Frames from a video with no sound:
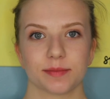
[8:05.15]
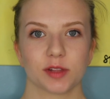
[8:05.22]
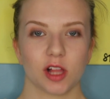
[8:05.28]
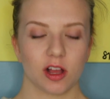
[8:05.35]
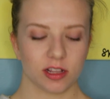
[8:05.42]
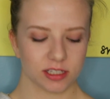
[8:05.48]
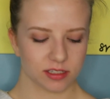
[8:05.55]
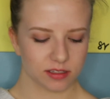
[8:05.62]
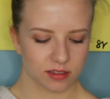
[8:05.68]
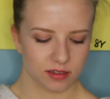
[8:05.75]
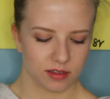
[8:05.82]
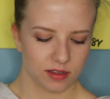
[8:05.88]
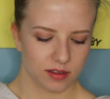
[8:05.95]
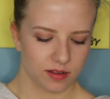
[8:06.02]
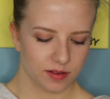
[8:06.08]
Gloss.
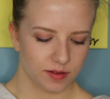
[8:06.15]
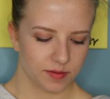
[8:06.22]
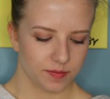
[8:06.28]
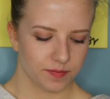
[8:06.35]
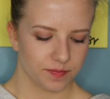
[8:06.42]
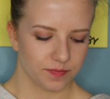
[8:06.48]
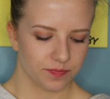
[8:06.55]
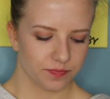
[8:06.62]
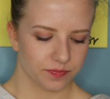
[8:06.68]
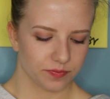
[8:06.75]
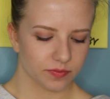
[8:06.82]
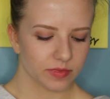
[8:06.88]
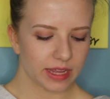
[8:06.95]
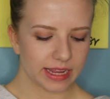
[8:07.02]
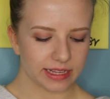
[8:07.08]

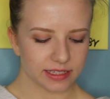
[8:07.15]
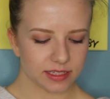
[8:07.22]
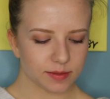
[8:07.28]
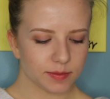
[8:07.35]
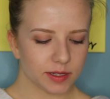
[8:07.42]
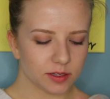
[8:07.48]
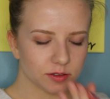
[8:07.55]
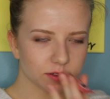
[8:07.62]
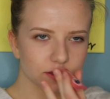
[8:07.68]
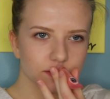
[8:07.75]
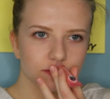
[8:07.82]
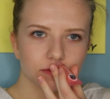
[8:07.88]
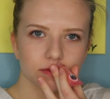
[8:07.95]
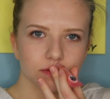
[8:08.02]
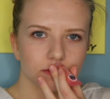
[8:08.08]
It smells
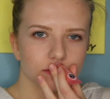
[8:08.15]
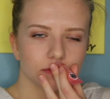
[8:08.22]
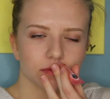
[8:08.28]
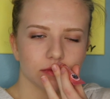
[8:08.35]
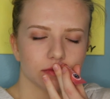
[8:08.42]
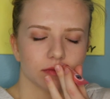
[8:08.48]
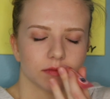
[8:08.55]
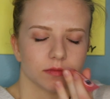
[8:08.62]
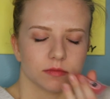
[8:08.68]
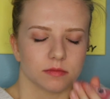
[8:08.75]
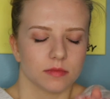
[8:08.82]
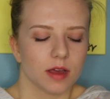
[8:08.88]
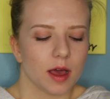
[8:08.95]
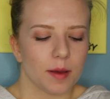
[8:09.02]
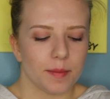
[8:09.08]

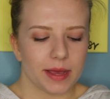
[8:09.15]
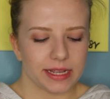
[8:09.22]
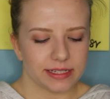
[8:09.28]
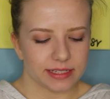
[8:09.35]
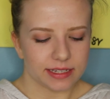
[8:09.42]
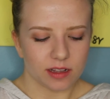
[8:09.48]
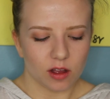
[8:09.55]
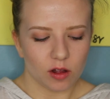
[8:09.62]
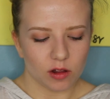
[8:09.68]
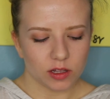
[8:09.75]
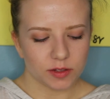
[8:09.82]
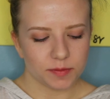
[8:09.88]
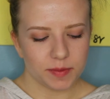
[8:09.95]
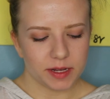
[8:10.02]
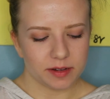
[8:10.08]
amazing. All
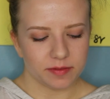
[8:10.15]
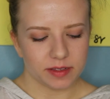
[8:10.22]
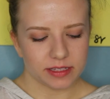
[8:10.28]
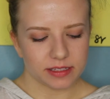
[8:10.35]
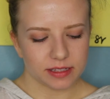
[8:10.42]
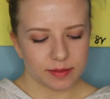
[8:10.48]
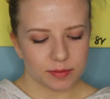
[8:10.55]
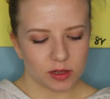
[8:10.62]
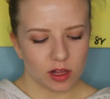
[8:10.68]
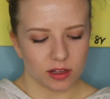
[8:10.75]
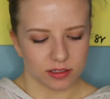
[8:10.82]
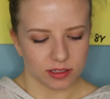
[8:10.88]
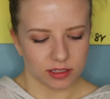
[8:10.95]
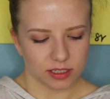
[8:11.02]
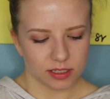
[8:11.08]
of Benefit's lip
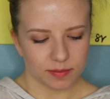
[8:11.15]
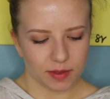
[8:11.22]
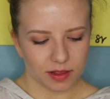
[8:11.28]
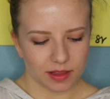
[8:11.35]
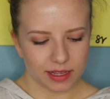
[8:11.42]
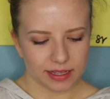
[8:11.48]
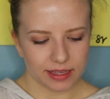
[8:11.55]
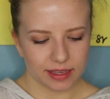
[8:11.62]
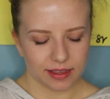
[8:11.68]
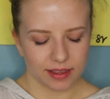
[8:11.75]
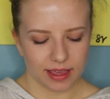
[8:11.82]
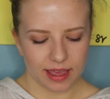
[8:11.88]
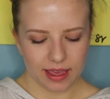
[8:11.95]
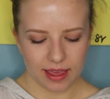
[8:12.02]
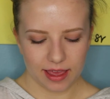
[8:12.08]
glosses smell like
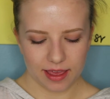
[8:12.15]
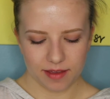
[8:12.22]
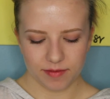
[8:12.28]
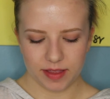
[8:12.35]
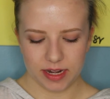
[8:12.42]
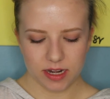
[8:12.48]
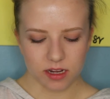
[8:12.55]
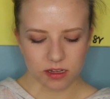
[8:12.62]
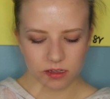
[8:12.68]
heaven.